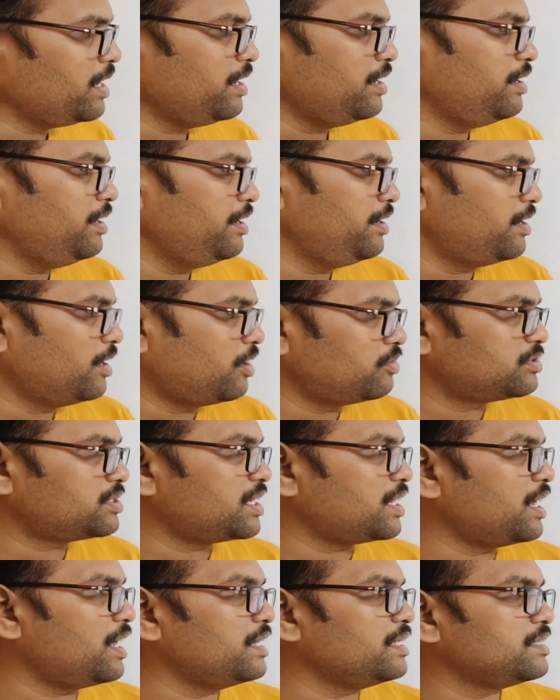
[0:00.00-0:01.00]
any doubts
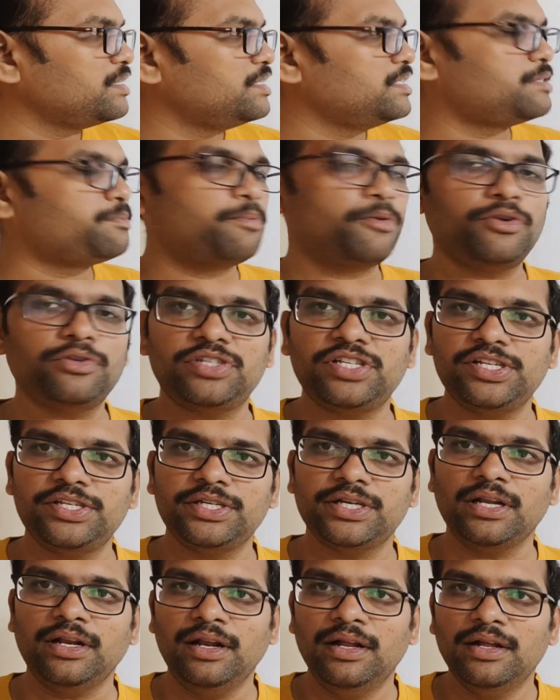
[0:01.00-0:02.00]
regarding this
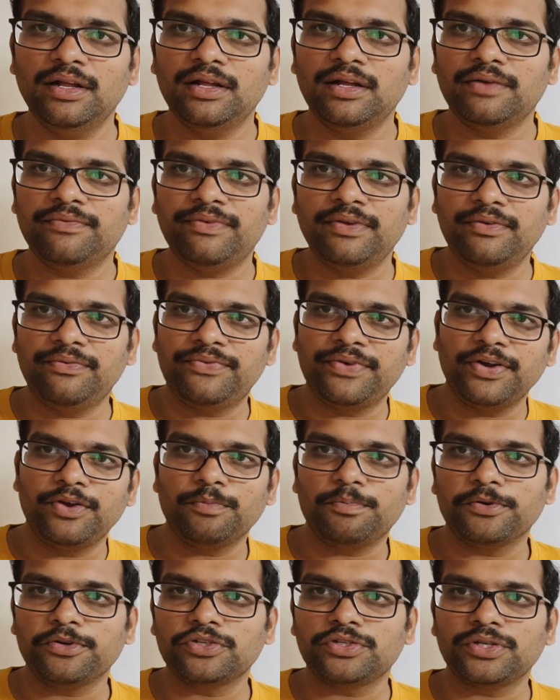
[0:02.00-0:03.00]
procedure feel free to
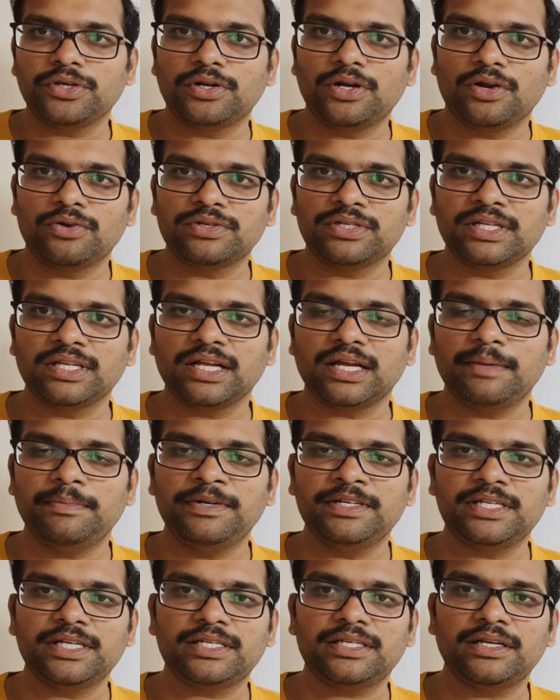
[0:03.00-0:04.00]
post your doubts in the
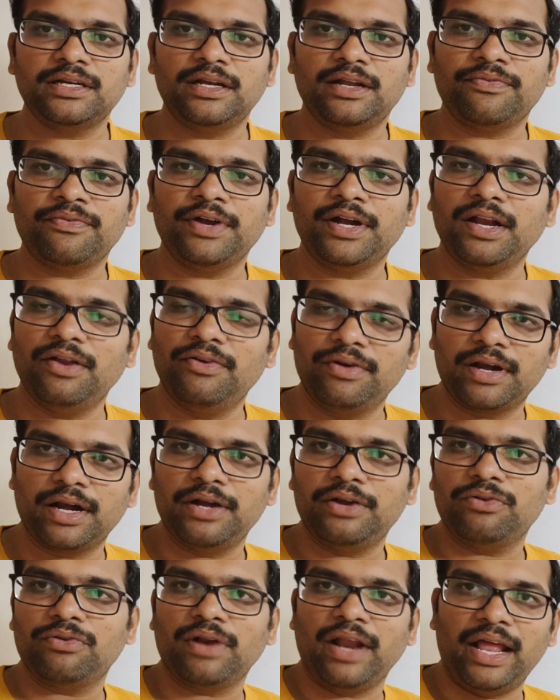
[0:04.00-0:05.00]
comment section definitely i will try
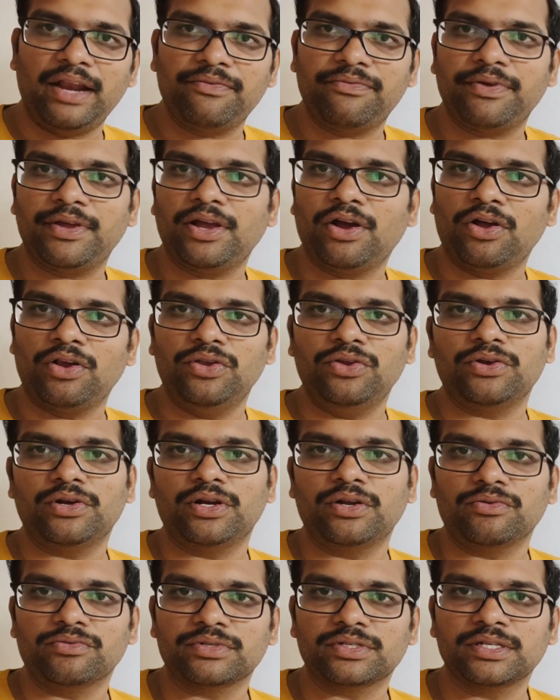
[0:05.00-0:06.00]
to clarify all your
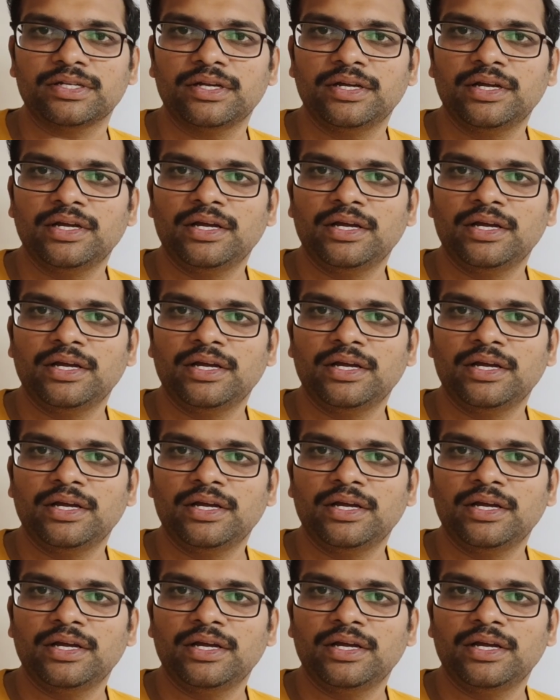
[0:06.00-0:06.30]
doubts